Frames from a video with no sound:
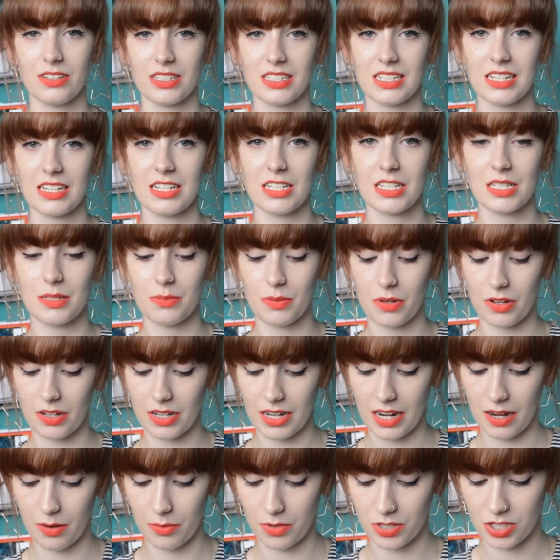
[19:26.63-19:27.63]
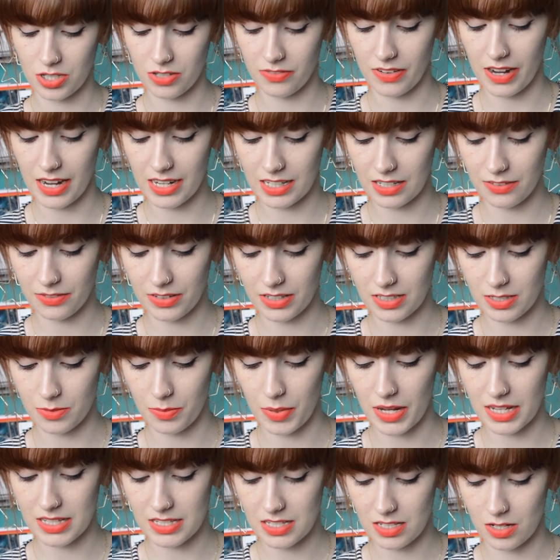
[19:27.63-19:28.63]
a teaspoon, how much you've had of it
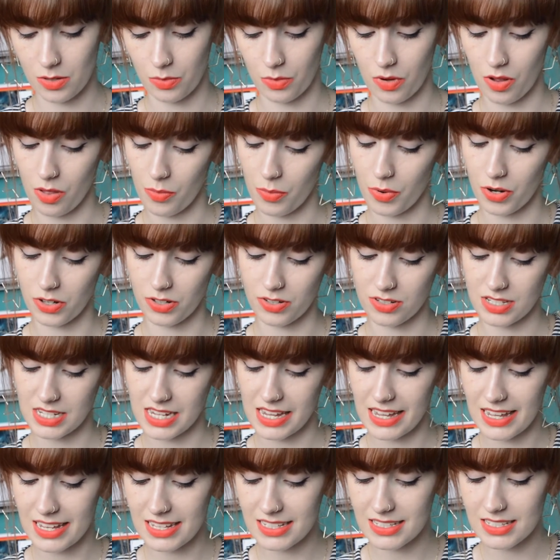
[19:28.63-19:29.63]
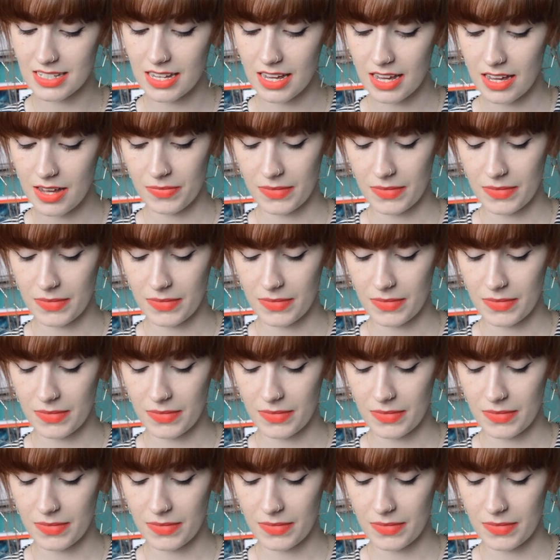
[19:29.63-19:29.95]
depending on what the product is.